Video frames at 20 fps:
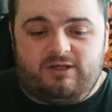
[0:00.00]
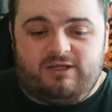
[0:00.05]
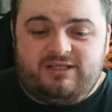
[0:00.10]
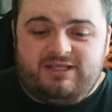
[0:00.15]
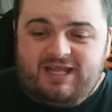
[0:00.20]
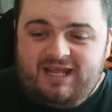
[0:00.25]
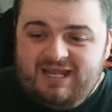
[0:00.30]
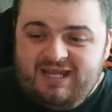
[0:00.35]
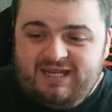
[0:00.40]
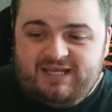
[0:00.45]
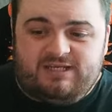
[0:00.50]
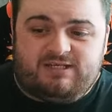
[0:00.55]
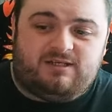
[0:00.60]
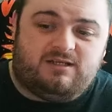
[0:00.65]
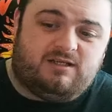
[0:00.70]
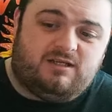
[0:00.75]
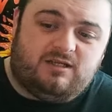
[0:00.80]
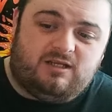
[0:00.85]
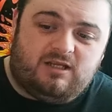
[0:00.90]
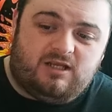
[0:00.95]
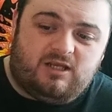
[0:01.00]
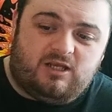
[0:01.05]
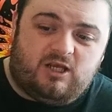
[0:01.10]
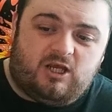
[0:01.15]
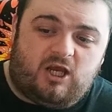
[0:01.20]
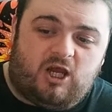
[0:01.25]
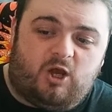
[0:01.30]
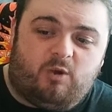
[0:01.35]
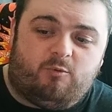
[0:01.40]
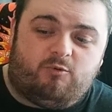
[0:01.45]
in the head,
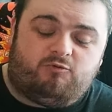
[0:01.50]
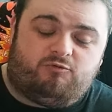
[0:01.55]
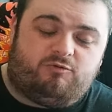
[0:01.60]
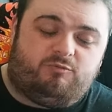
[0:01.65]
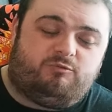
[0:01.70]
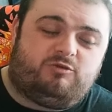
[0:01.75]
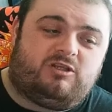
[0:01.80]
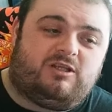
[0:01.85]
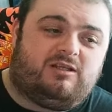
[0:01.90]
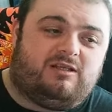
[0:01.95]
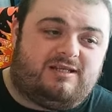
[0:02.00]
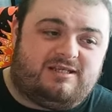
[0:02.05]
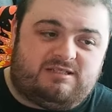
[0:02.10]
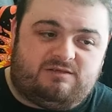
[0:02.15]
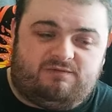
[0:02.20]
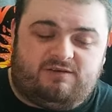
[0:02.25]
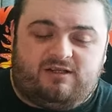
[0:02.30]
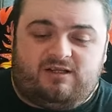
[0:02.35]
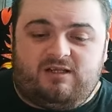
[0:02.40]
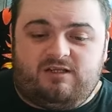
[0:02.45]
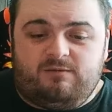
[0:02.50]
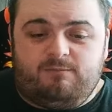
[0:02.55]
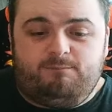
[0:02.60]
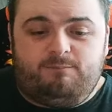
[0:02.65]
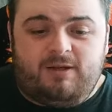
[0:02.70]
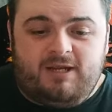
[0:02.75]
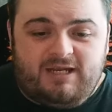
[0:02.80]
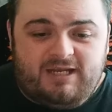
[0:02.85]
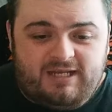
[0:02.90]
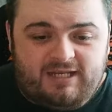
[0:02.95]
which then leads to Van Landen
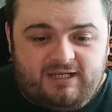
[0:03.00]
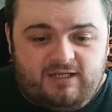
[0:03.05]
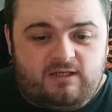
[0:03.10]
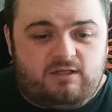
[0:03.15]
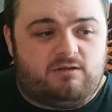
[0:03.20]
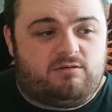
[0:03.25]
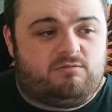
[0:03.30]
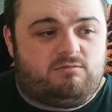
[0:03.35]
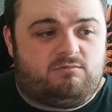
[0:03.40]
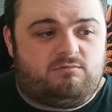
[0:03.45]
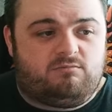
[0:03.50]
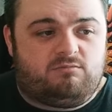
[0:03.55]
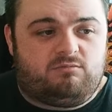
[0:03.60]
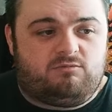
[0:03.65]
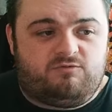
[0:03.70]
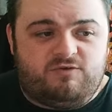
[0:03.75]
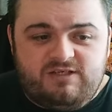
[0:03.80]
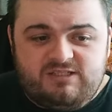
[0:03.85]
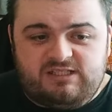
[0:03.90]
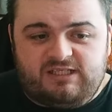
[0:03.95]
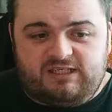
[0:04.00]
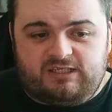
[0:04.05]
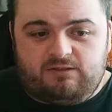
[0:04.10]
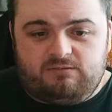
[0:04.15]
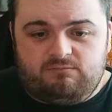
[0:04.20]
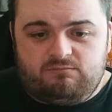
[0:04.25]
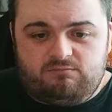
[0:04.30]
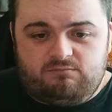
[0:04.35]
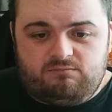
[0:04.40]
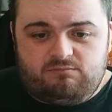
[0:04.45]
pinning Grizzly.
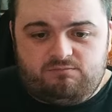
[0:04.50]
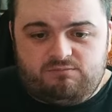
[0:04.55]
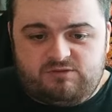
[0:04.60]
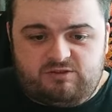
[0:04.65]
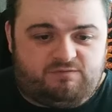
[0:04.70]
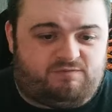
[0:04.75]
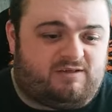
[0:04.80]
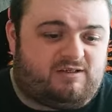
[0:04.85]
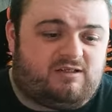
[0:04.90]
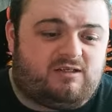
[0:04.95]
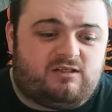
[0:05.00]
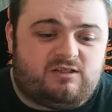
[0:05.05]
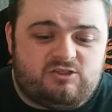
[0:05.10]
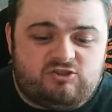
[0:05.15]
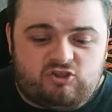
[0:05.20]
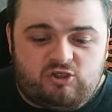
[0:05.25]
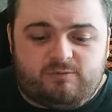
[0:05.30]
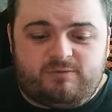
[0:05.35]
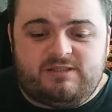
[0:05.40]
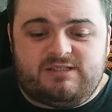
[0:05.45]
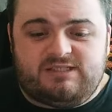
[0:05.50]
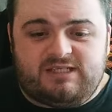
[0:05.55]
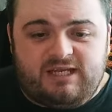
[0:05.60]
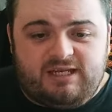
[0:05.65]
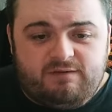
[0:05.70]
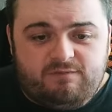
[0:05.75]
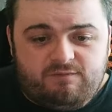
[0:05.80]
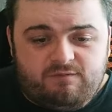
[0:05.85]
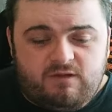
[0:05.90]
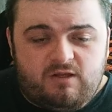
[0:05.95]
So Van Landen's job is
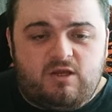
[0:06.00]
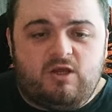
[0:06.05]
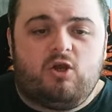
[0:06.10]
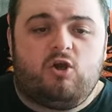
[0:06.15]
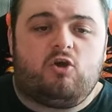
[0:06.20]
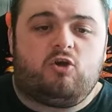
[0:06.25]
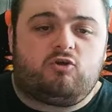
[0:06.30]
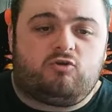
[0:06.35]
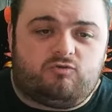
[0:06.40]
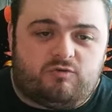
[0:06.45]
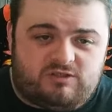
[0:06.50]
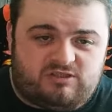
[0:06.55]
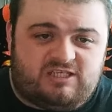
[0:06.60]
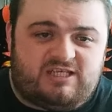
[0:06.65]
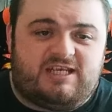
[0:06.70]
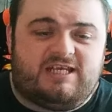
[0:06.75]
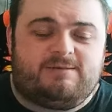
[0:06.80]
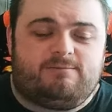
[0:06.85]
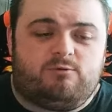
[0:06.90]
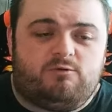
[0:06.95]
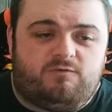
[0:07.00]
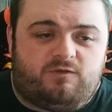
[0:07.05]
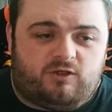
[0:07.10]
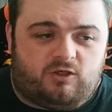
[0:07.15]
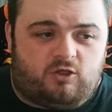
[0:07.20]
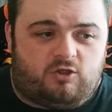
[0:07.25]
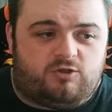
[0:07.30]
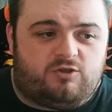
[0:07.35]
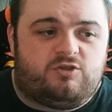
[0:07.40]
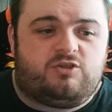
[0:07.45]
safe. Grizzly is moving
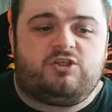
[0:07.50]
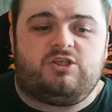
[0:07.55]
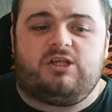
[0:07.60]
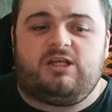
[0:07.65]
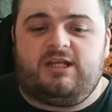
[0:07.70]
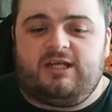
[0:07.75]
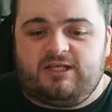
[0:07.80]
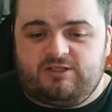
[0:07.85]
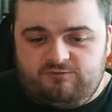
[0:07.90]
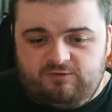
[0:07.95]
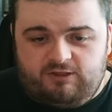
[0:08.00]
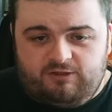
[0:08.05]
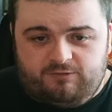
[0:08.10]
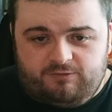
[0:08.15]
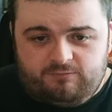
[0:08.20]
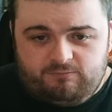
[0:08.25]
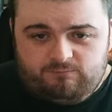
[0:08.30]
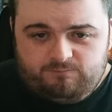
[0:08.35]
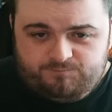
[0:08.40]
on to the next round.